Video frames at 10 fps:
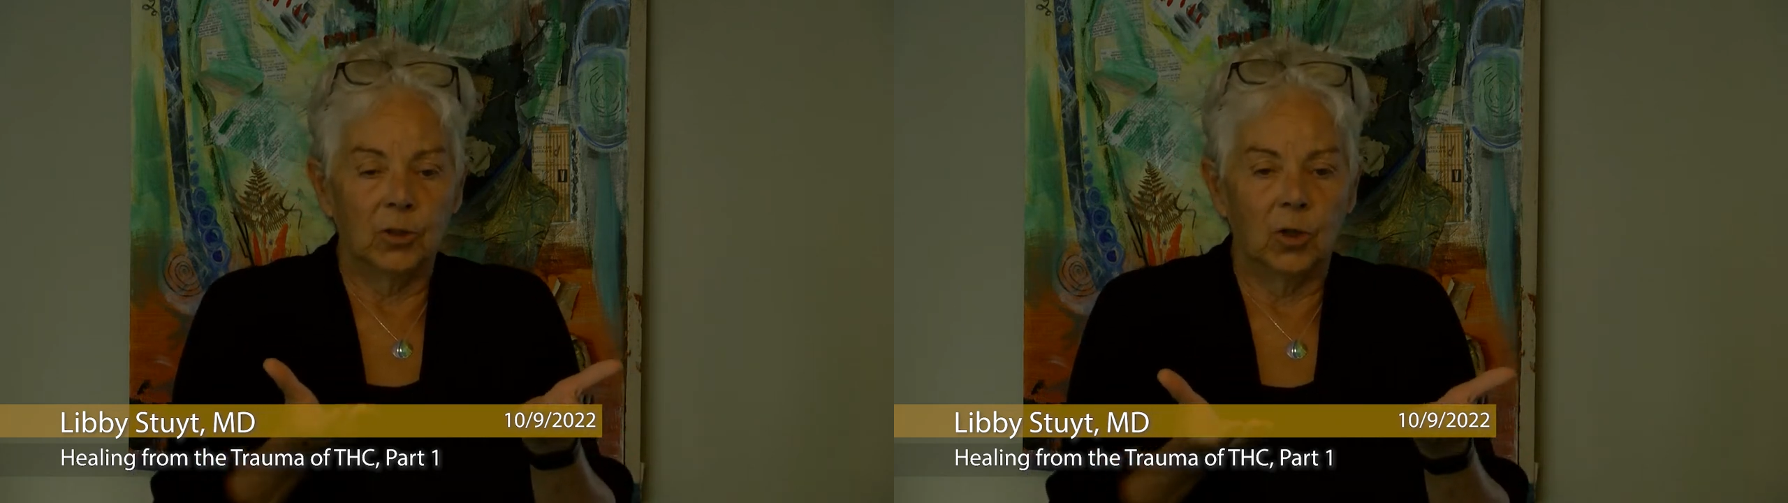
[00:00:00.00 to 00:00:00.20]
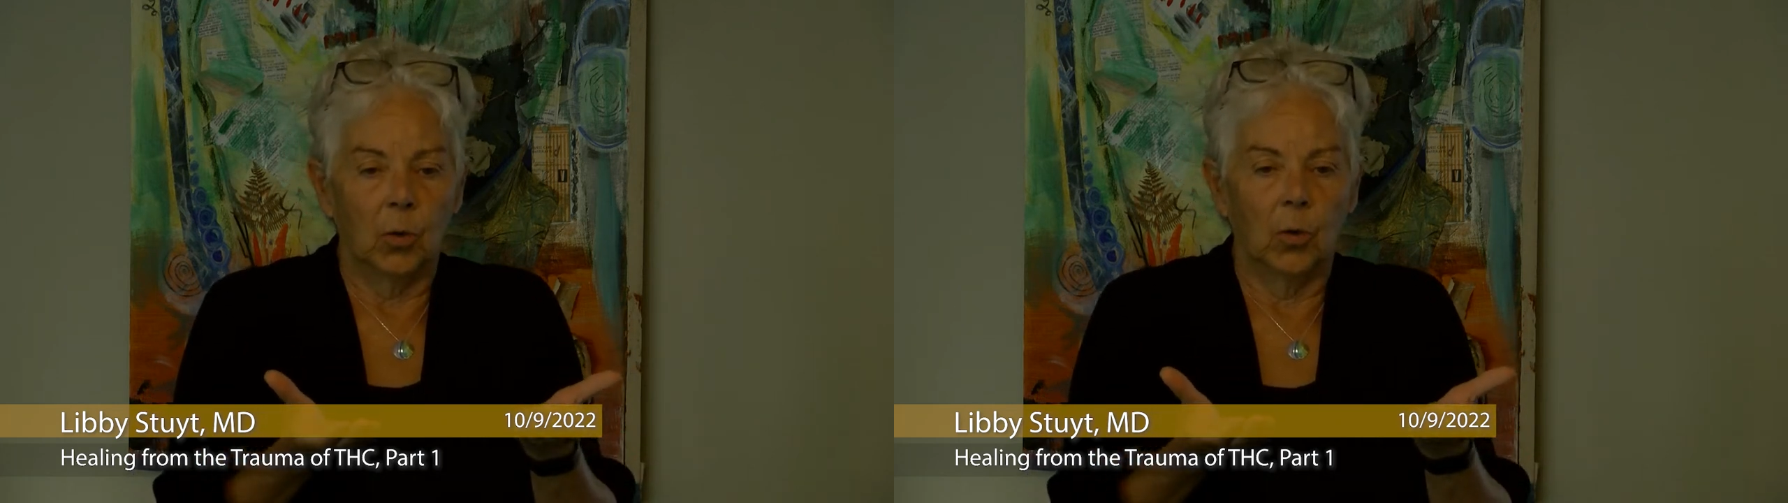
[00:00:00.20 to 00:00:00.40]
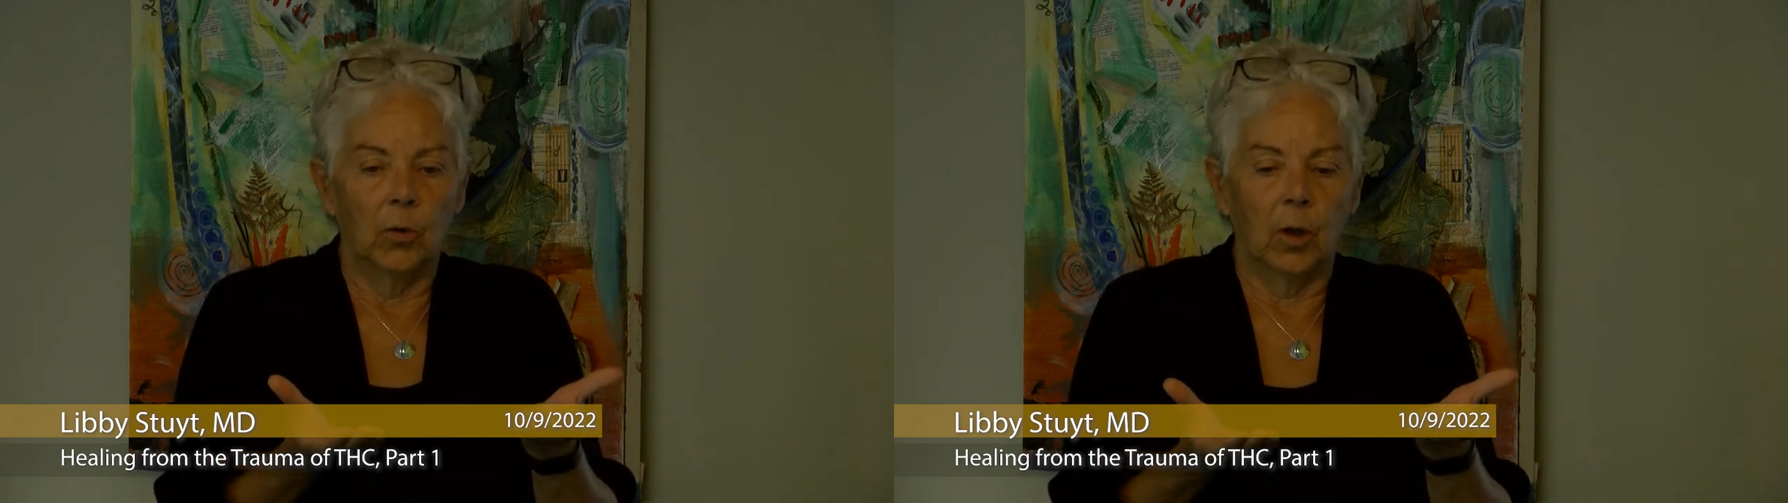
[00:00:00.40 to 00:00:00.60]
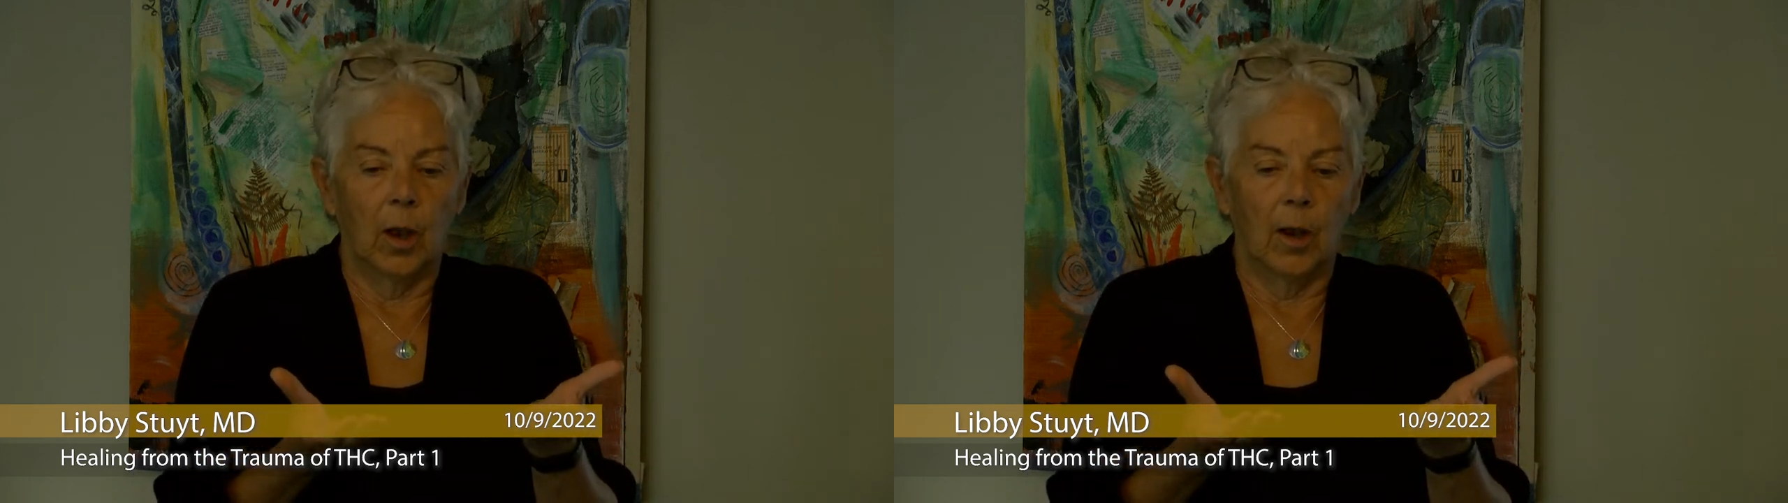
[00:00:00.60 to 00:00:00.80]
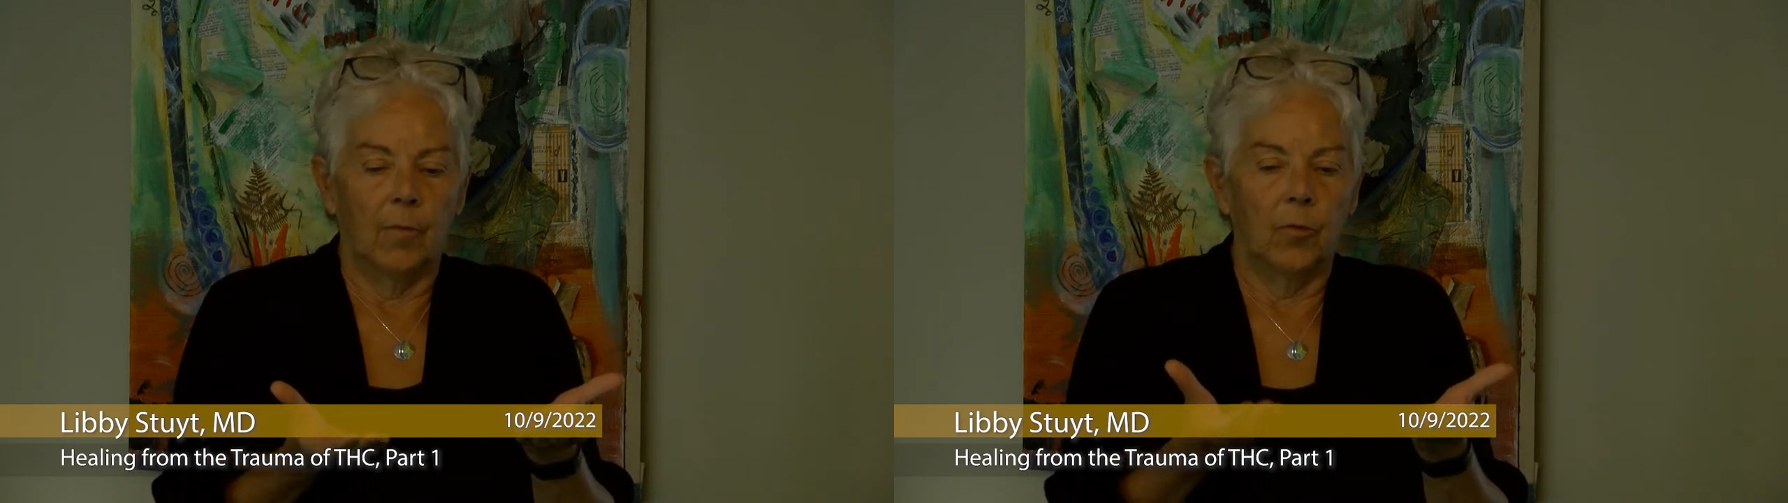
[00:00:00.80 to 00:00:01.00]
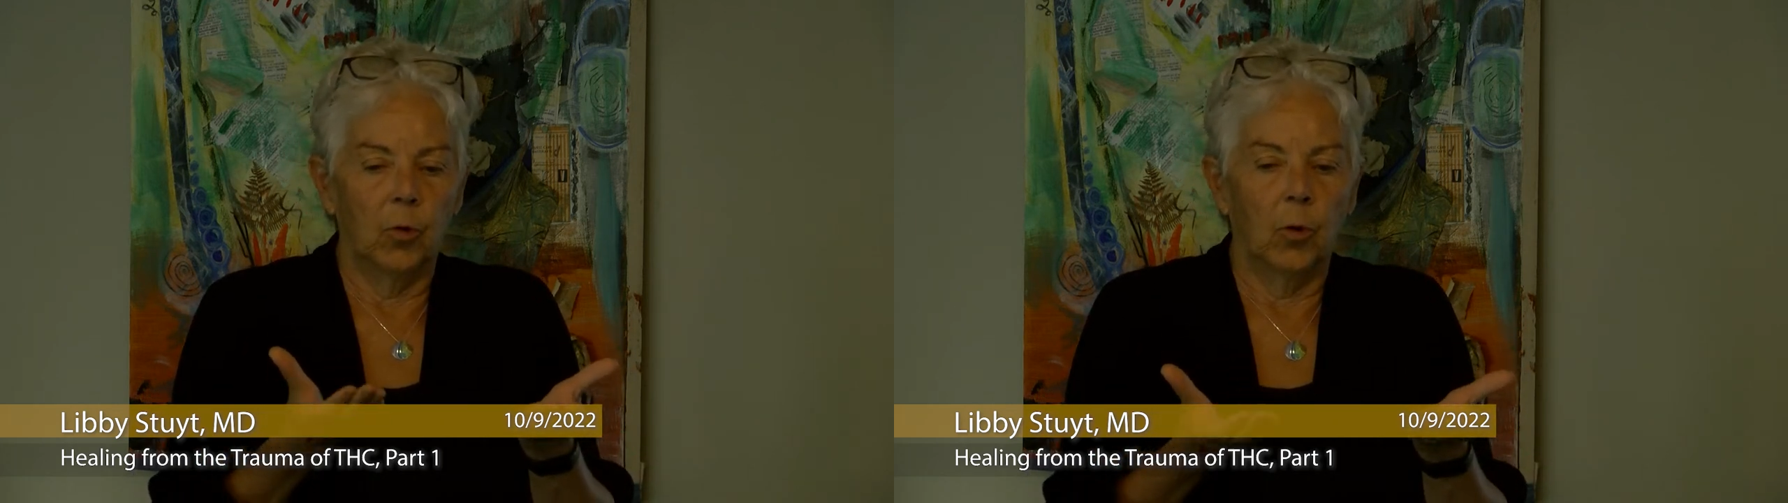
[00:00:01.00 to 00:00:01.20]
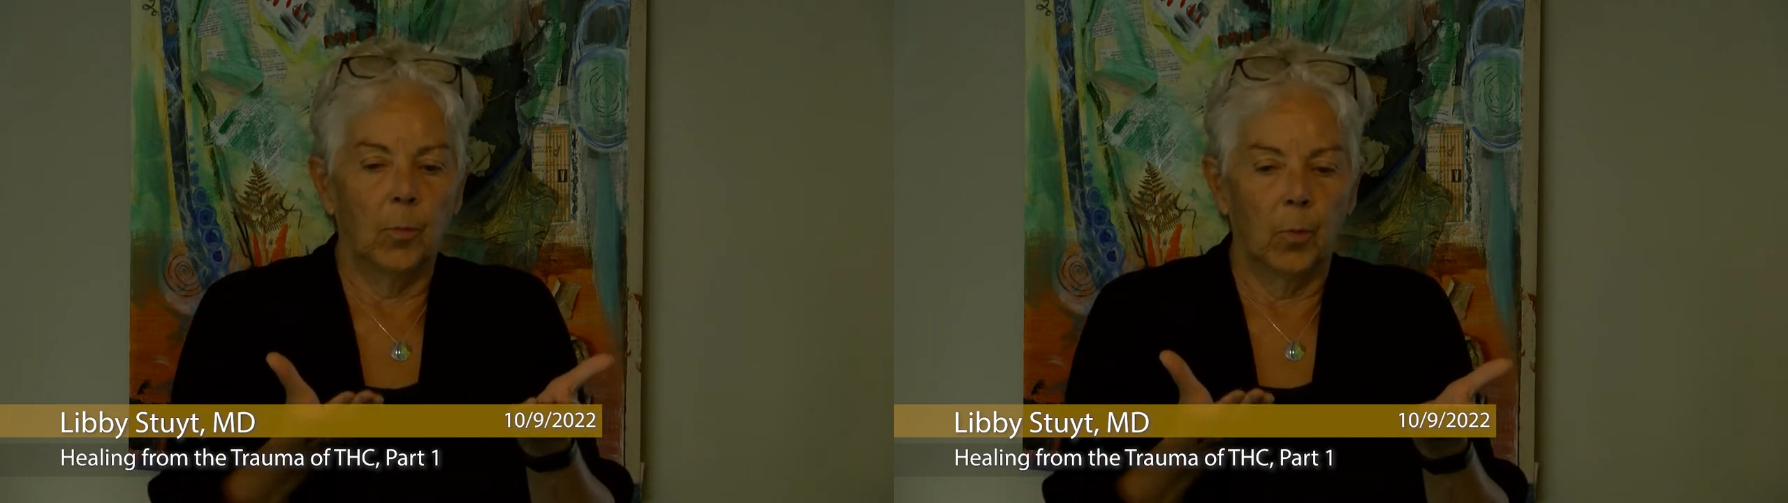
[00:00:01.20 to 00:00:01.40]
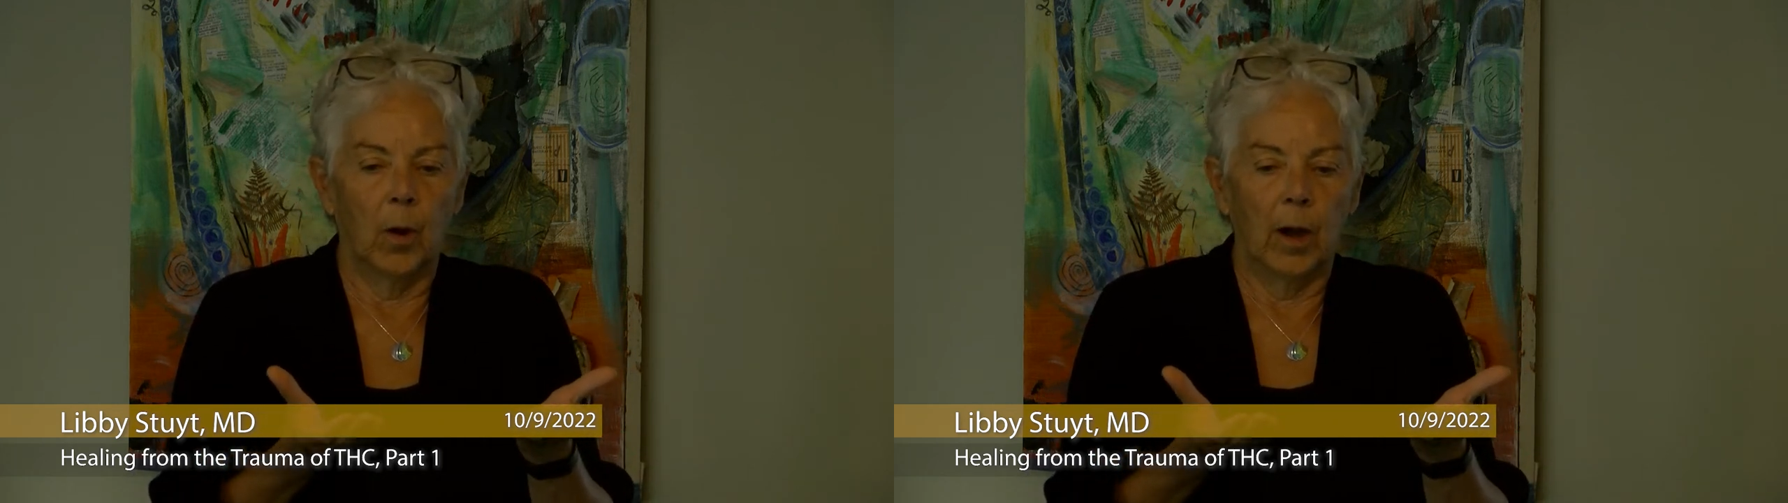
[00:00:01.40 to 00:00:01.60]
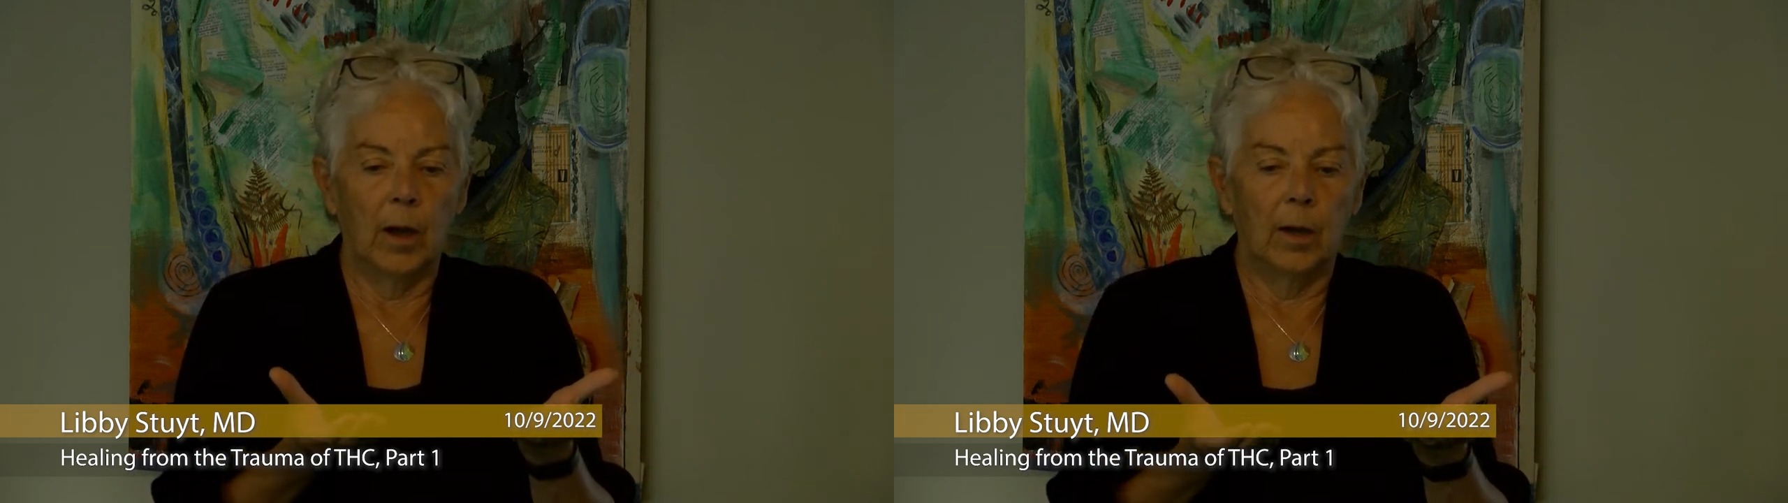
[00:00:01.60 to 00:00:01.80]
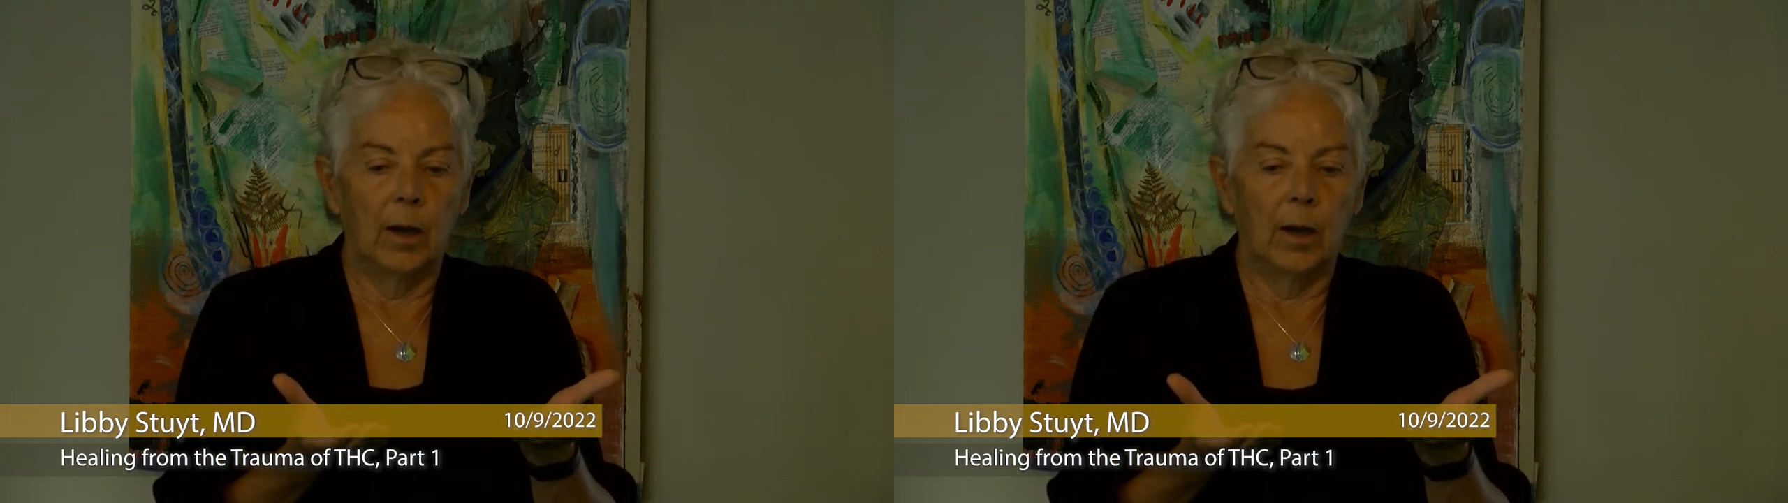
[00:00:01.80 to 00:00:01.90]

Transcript: So if your brain